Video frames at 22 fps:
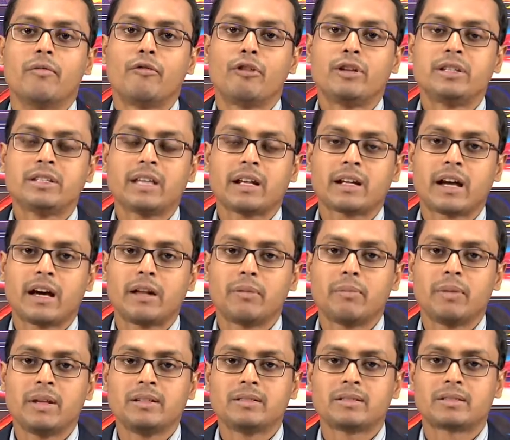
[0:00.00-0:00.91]

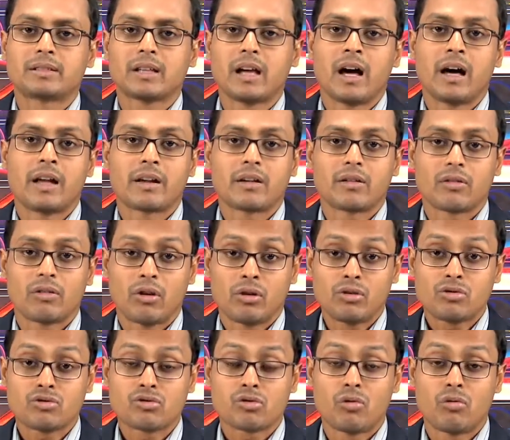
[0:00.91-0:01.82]
FischerCarbenes are
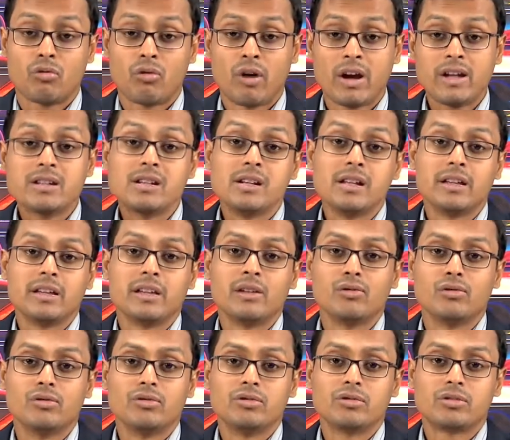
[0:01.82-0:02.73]
also widely
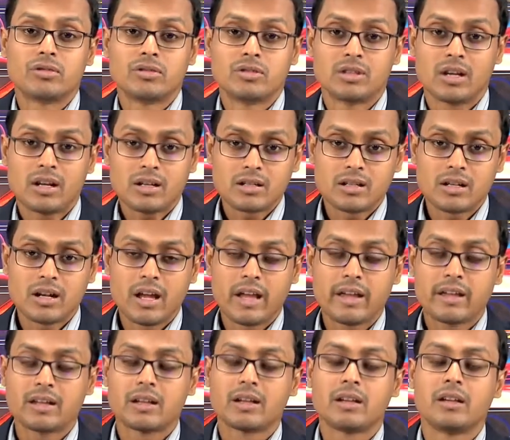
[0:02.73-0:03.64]
used, just
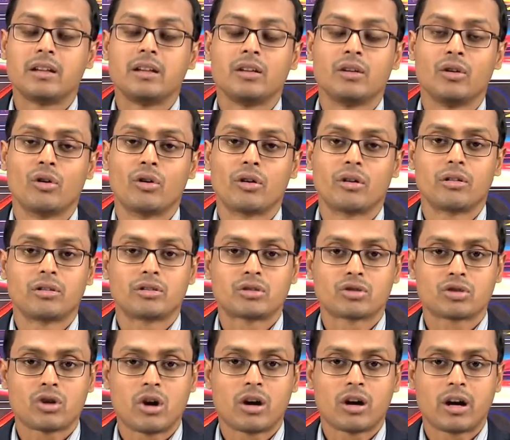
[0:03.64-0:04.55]
like your
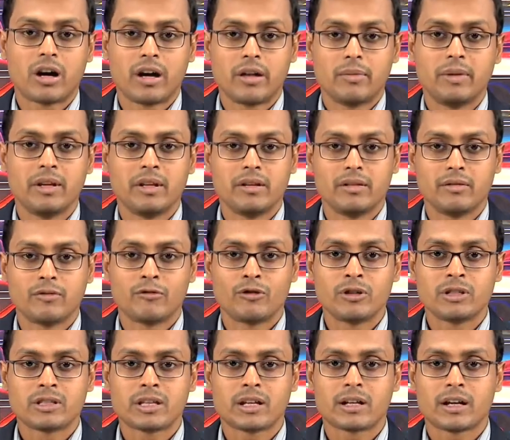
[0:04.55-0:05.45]
FischerCarbene.
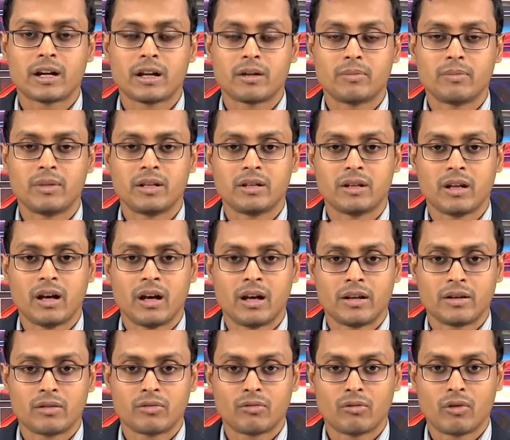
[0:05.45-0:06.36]
FischerCarbene
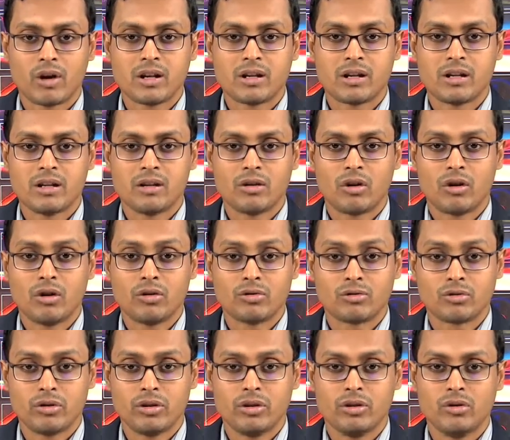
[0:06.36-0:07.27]
are widely
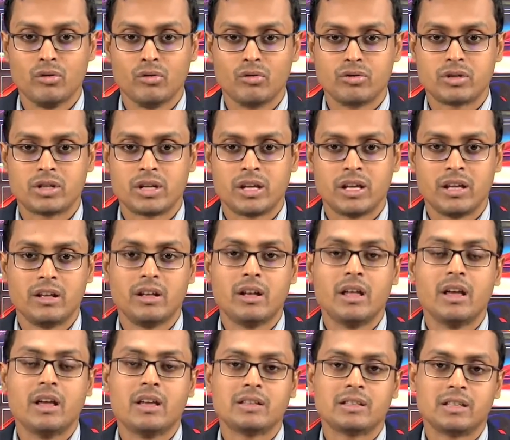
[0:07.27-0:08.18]
also used in
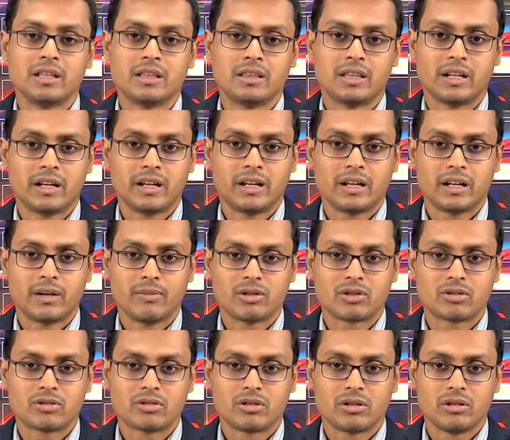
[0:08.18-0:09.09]
synthetic
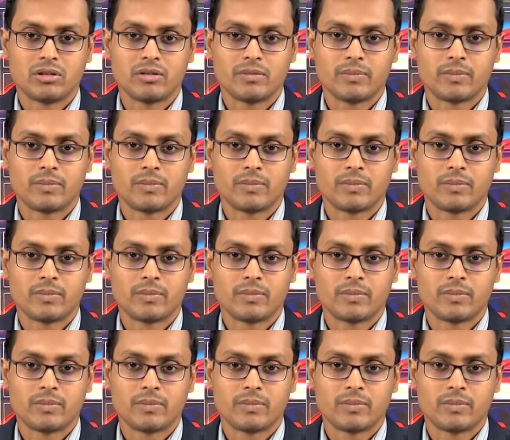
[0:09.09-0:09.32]
chemistry.